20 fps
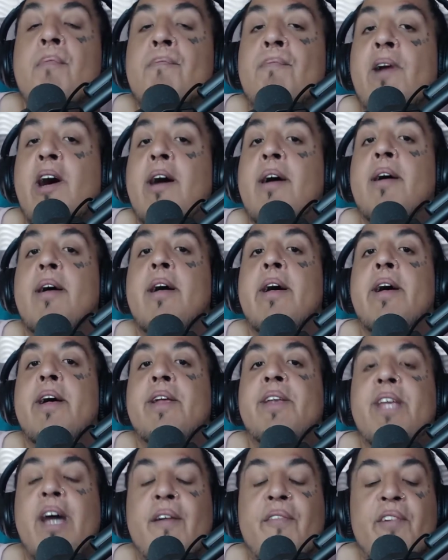But
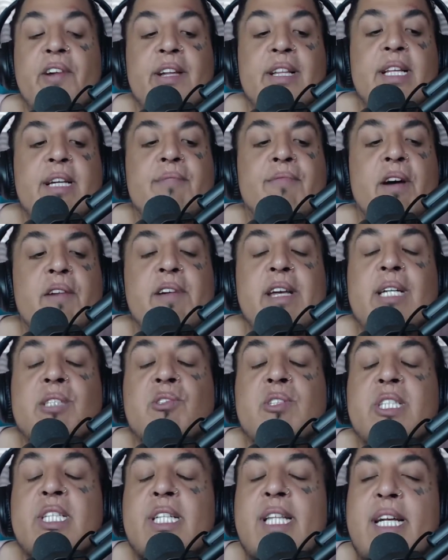definitely very
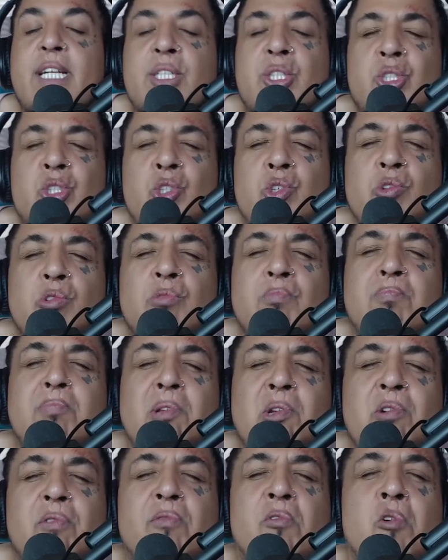interesting that it's two
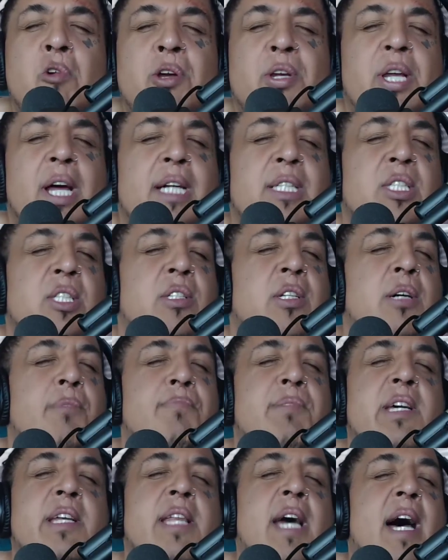blue vortex. It
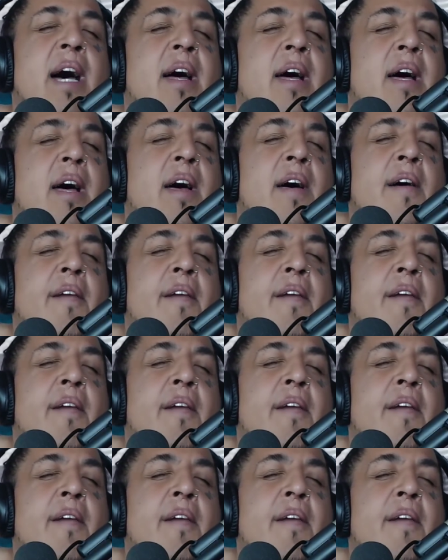could be that